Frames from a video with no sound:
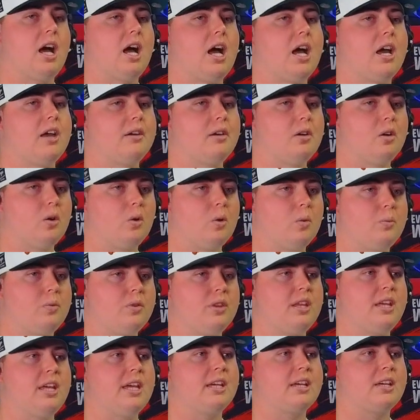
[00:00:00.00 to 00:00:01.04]
I hope
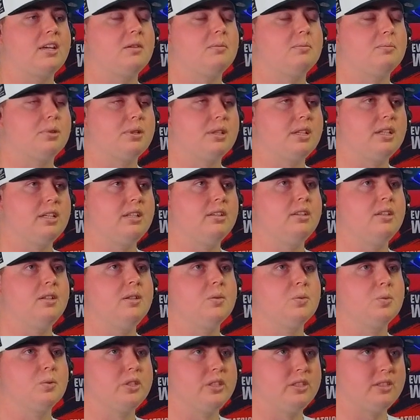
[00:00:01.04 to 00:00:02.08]
it completely
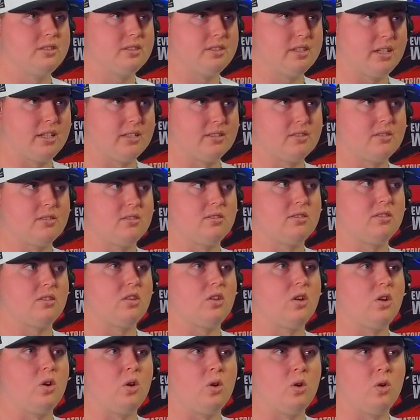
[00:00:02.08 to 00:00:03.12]
resets
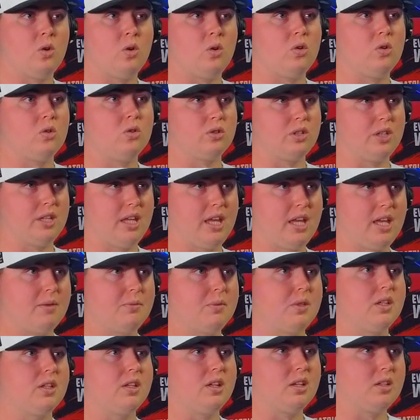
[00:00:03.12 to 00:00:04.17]
the whole
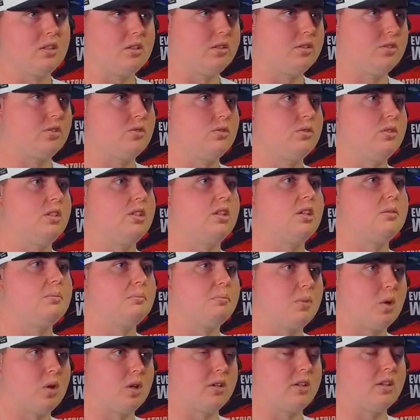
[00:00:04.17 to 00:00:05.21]
gaming industry
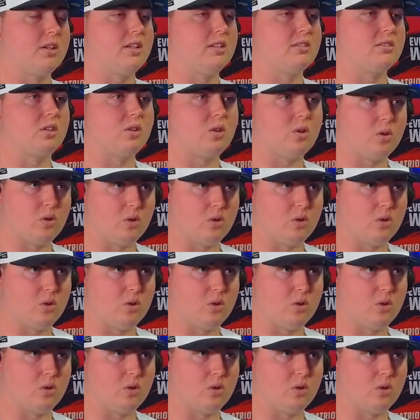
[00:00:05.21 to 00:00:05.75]
and market as a whole.